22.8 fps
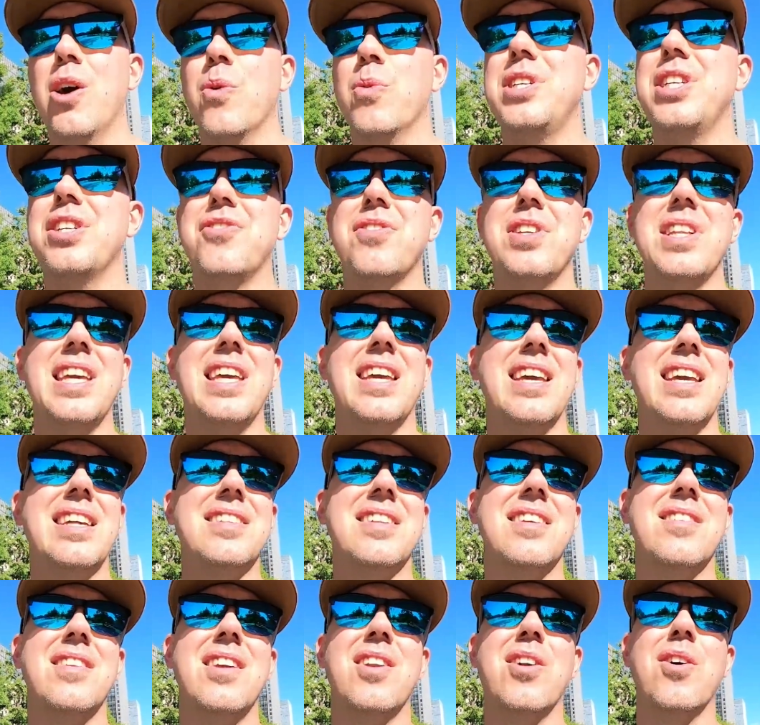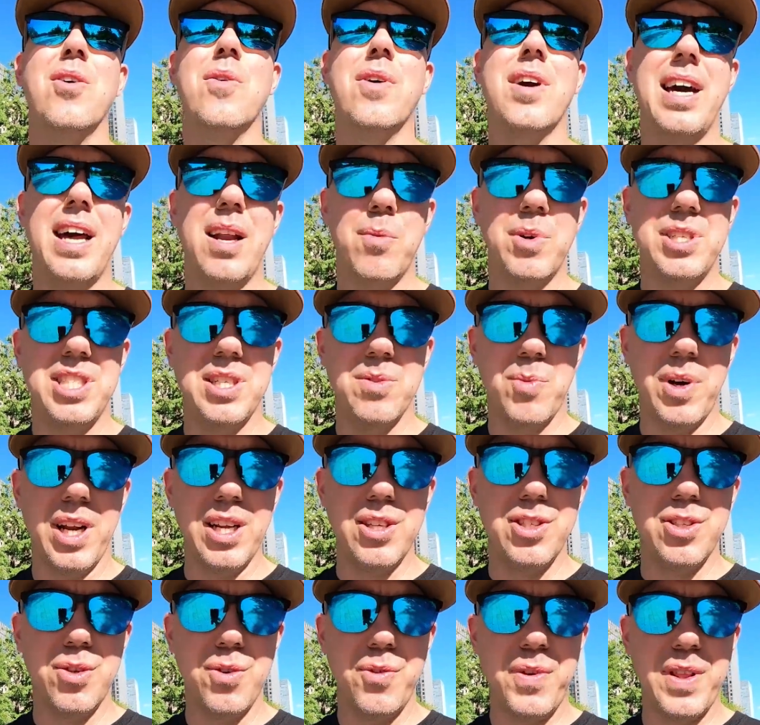which really isn't, you know, kind of what you want
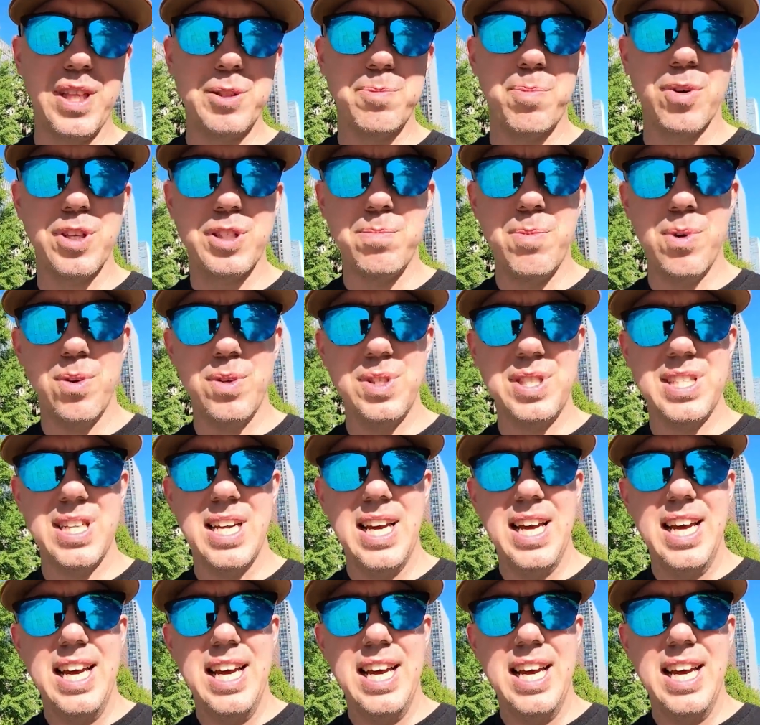to do for these burst modes.